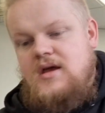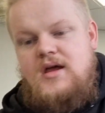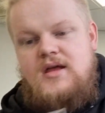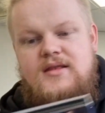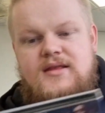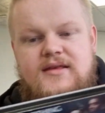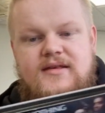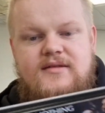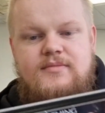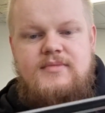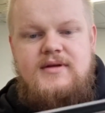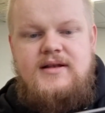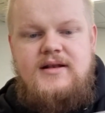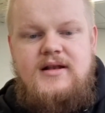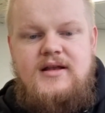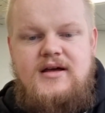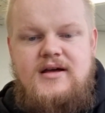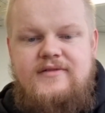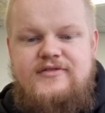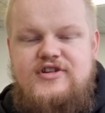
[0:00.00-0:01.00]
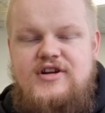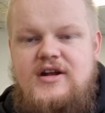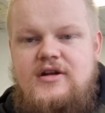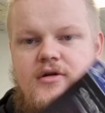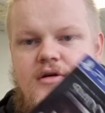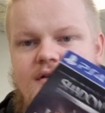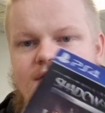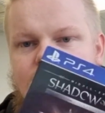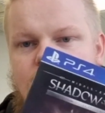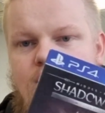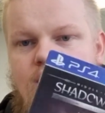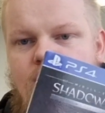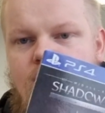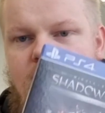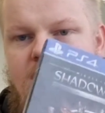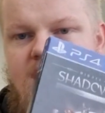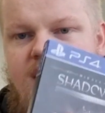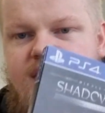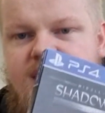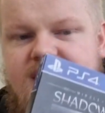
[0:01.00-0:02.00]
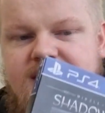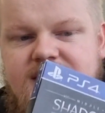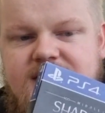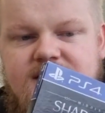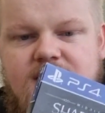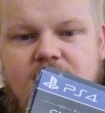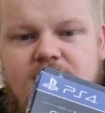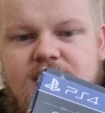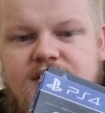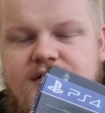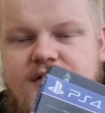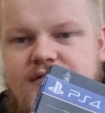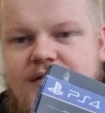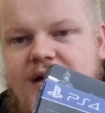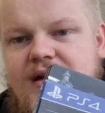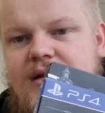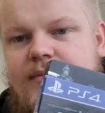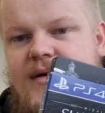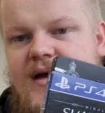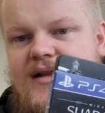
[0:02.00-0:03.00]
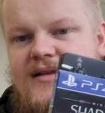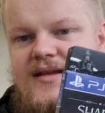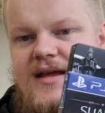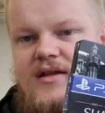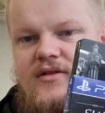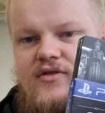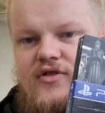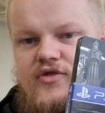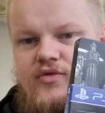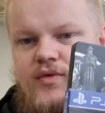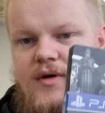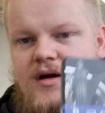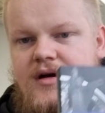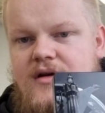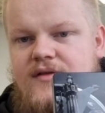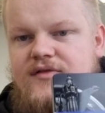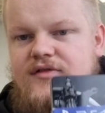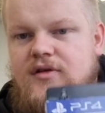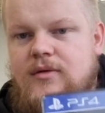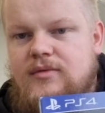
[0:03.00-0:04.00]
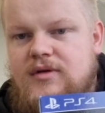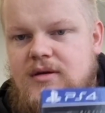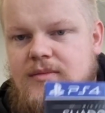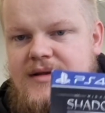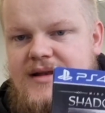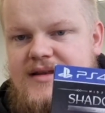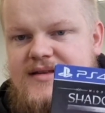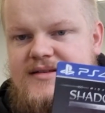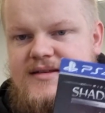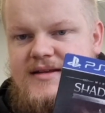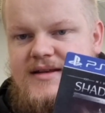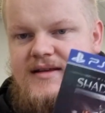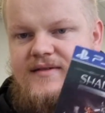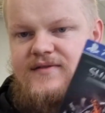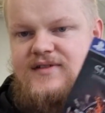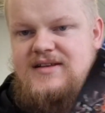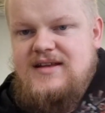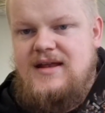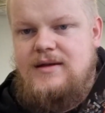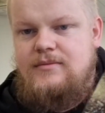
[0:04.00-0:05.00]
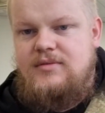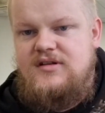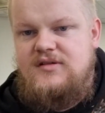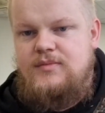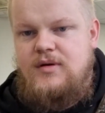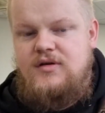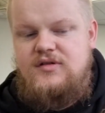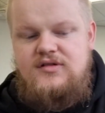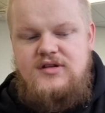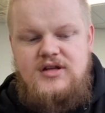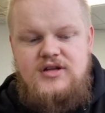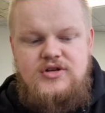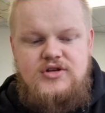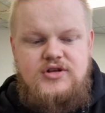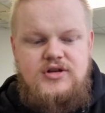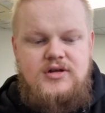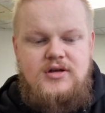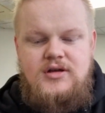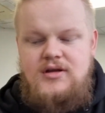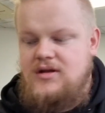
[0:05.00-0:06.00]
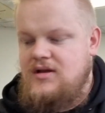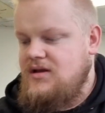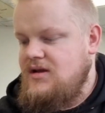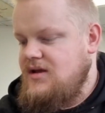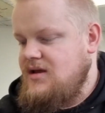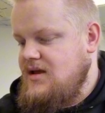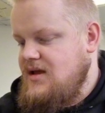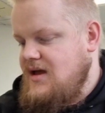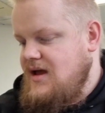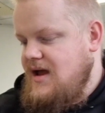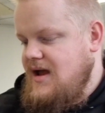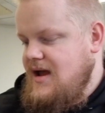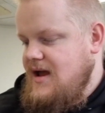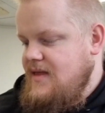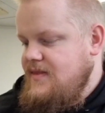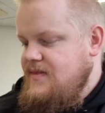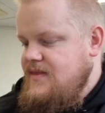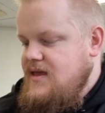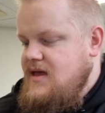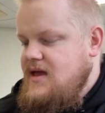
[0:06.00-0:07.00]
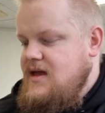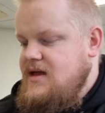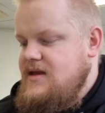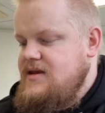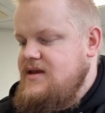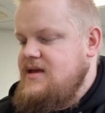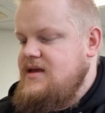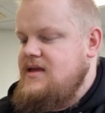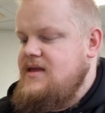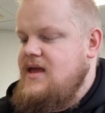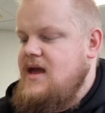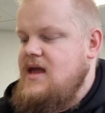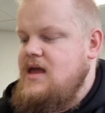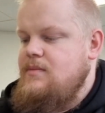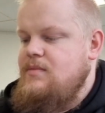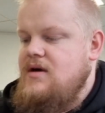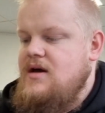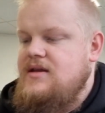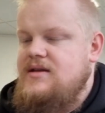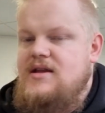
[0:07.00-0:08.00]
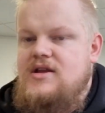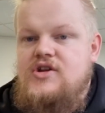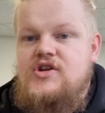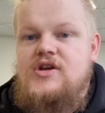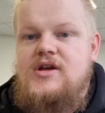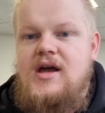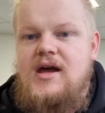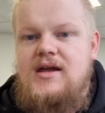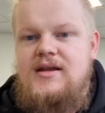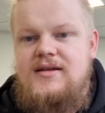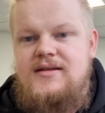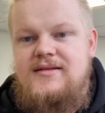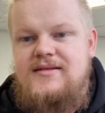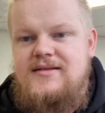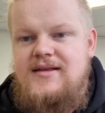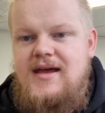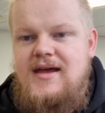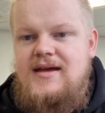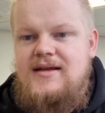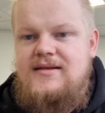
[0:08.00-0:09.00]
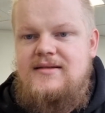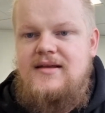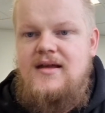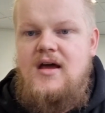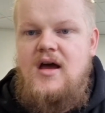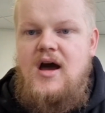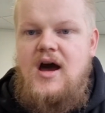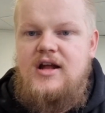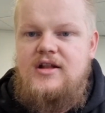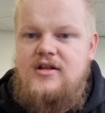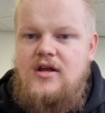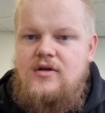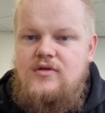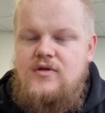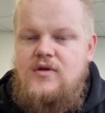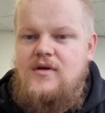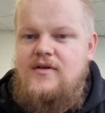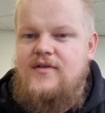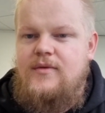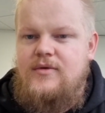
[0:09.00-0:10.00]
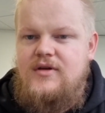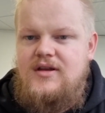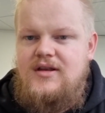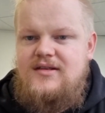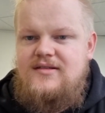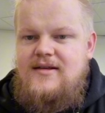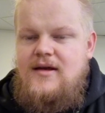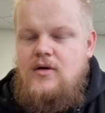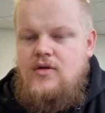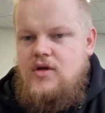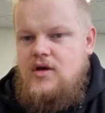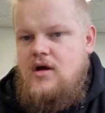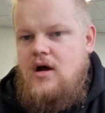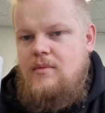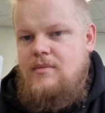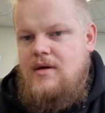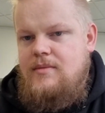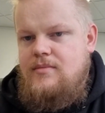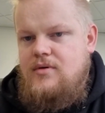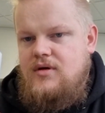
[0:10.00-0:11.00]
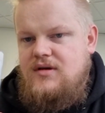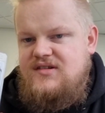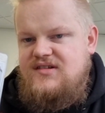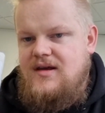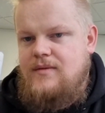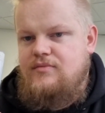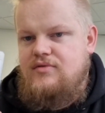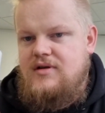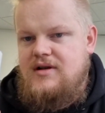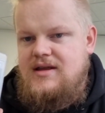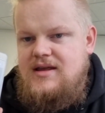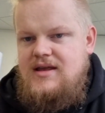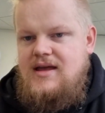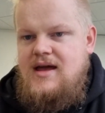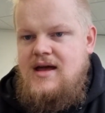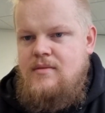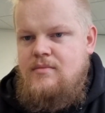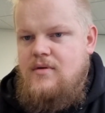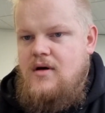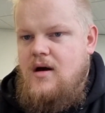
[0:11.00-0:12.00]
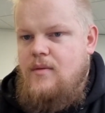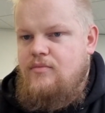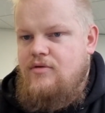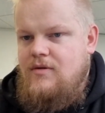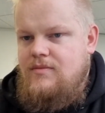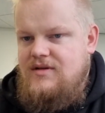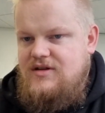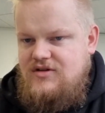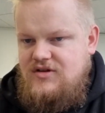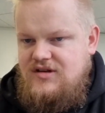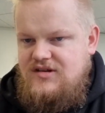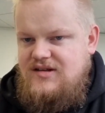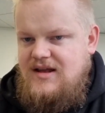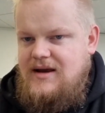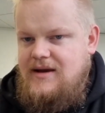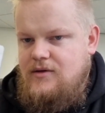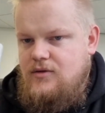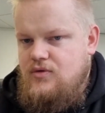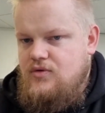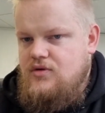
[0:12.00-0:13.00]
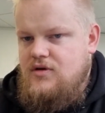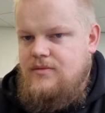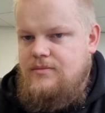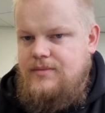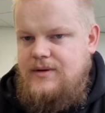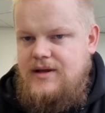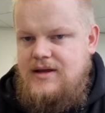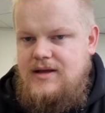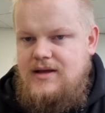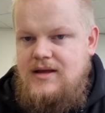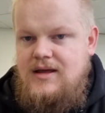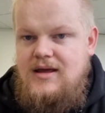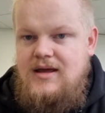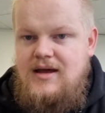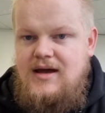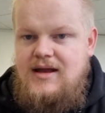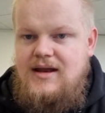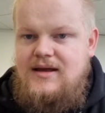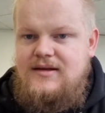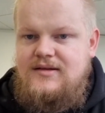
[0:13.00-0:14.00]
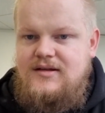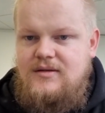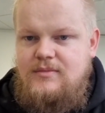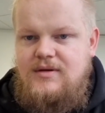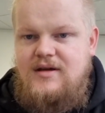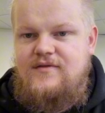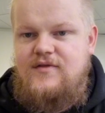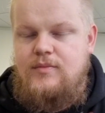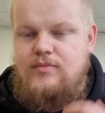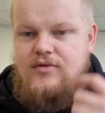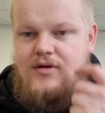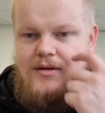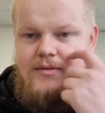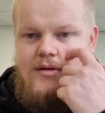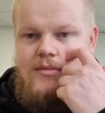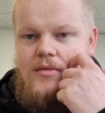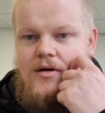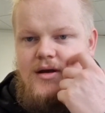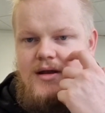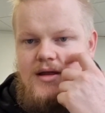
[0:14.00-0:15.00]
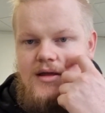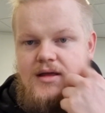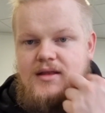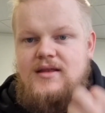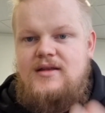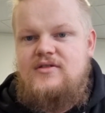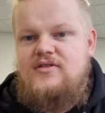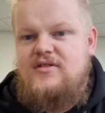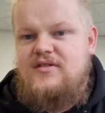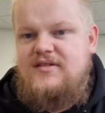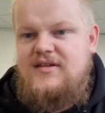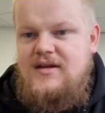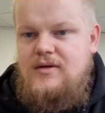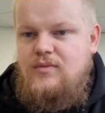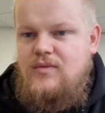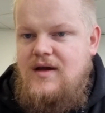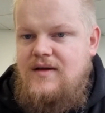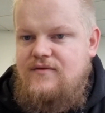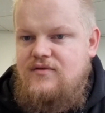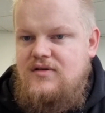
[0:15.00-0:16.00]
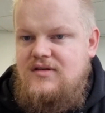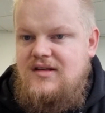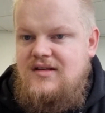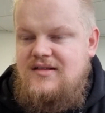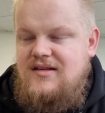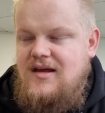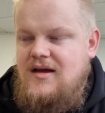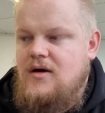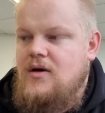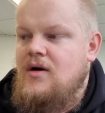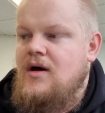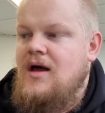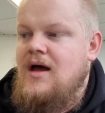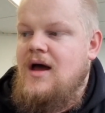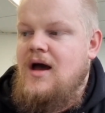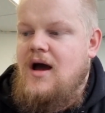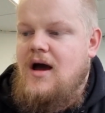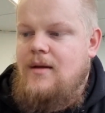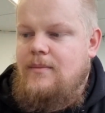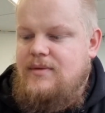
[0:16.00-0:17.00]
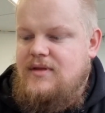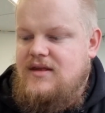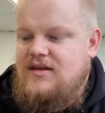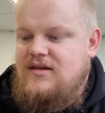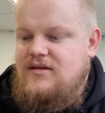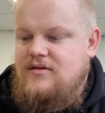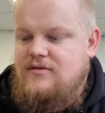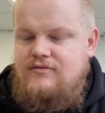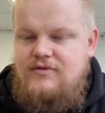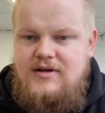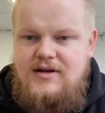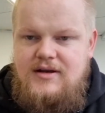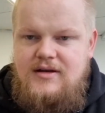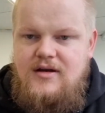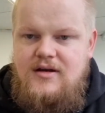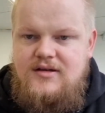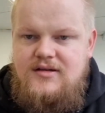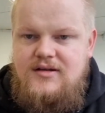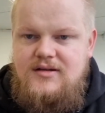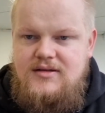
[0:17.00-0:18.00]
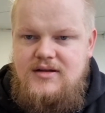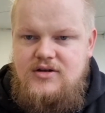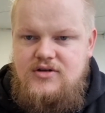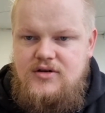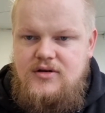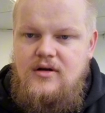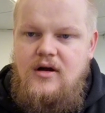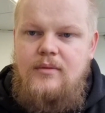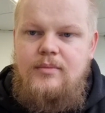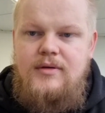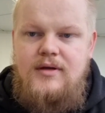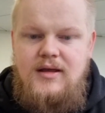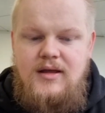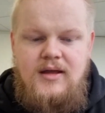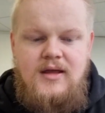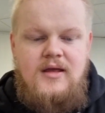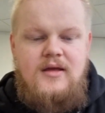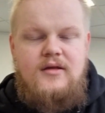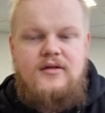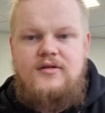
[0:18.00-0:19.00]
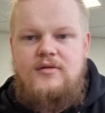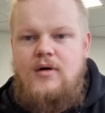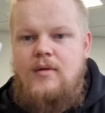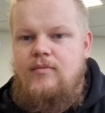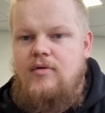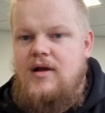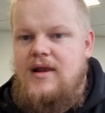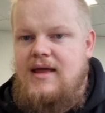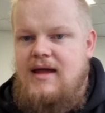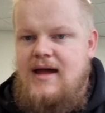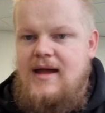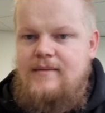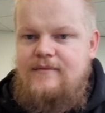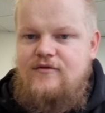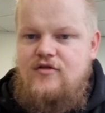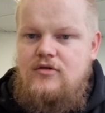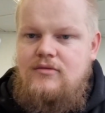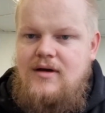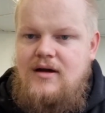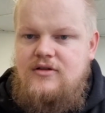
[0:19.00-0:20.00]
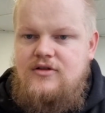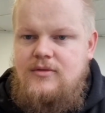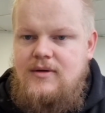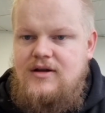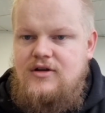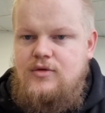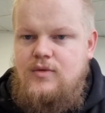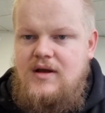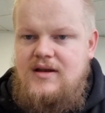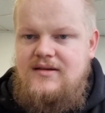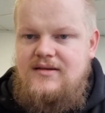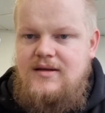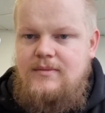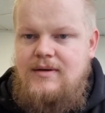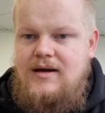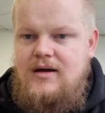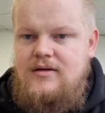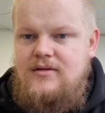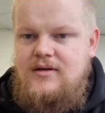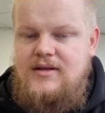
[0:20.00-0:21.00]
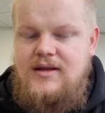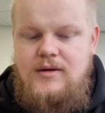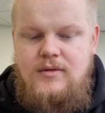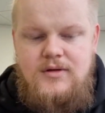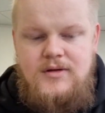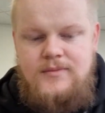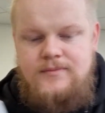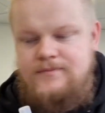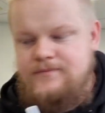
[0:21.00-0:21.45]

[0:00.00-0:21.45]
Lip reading: This Middle Earth Shadow of War, I think this goes for around about 10 to 12, so I'm going to be listing it for 10 plus postage. And then Yaber Ninja Gaiden Z, I don't know if I'm going to sell the comic book separately yet, but I'll probably just sell it all complete and ask a bit of a premium on it, and then just sit and wait for it to sell. But this is a really nice condition copy, so I'll probably aim for around about £20 on that one.